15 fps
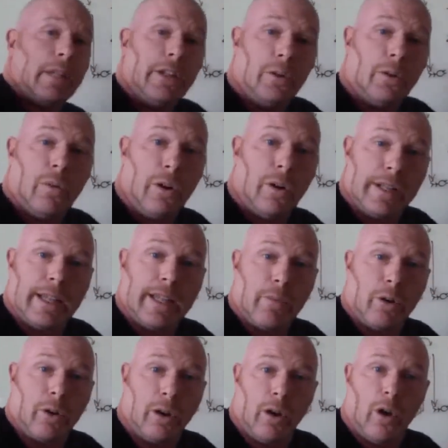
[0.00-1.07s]
a little worried
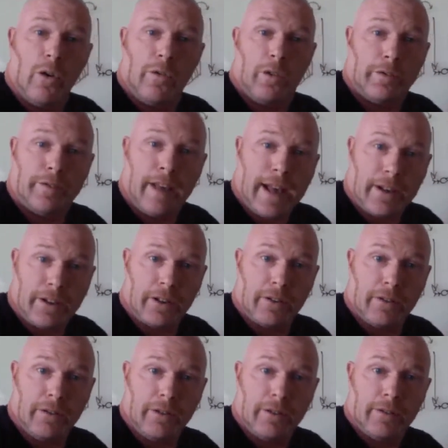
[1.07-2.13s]
that we're
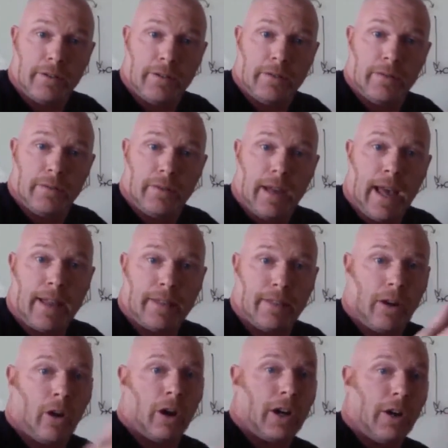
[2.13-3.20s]
overvalued
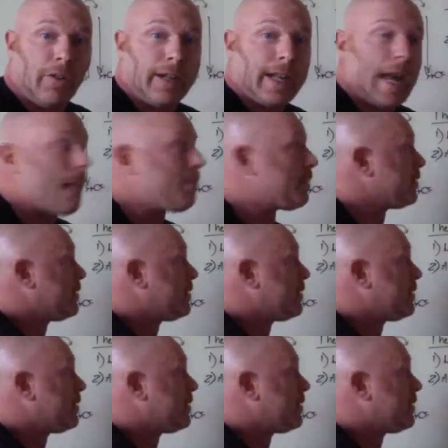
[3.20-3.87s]
at our current capital